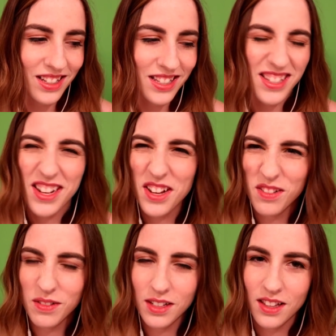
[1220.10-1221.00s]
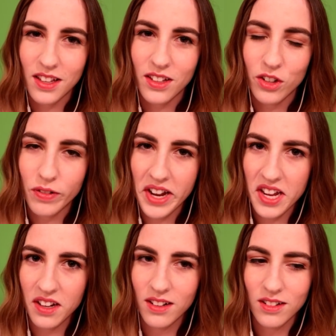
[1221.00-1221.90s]
it's not really like a
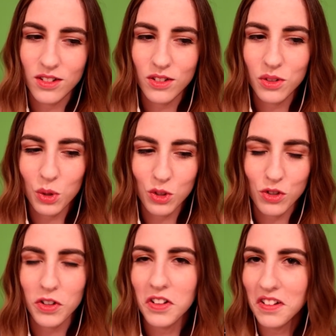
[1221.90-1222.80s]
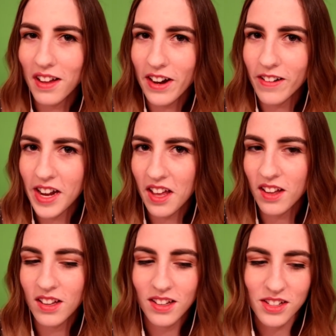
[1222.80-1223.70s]
great cultural
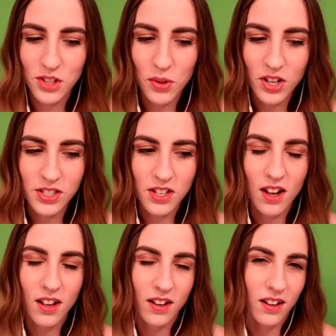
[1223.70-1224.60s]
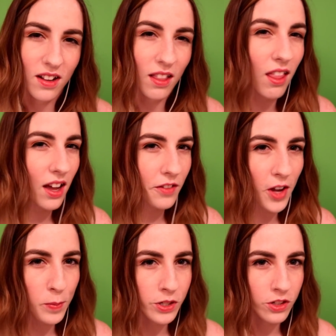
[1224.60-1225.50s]
area, so there's not a lot of
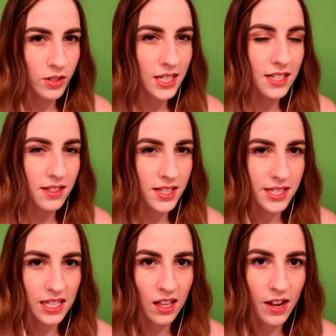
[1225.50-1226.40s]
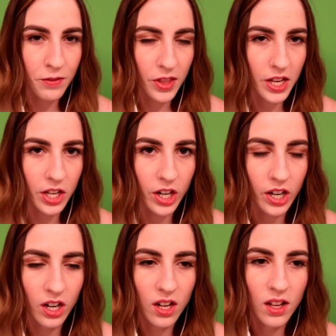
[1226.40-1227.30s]
opportunities to see live
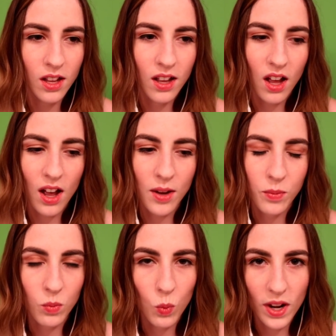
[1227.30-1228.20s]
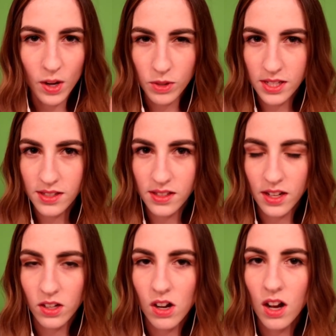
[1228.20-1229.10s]
theater. When I was
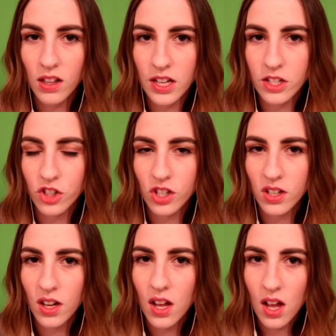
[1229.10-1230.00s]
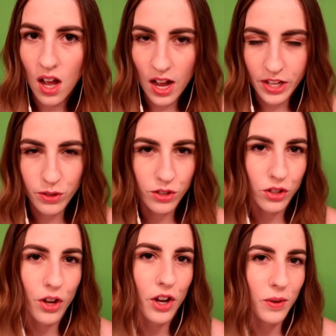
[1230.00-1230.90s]
in college, I used
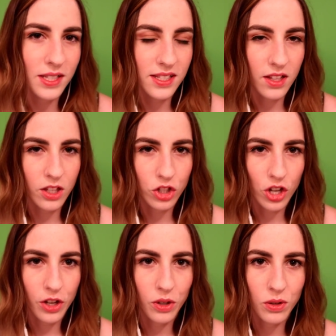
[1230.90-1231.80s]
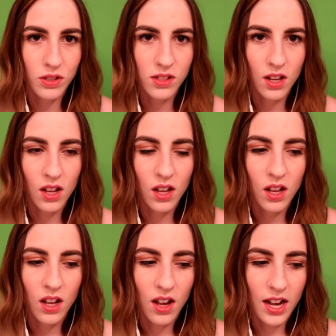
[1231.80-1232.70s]
to go and see the shows.
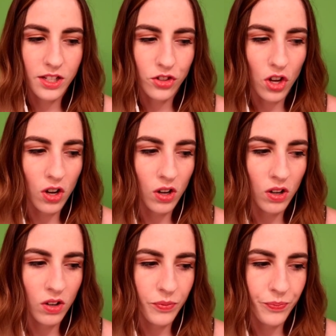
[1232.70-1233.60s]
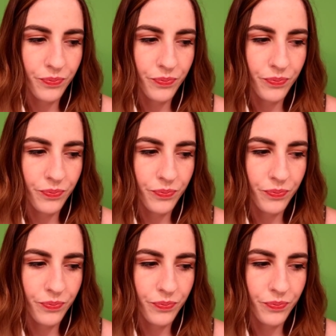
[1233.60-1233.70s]
I saw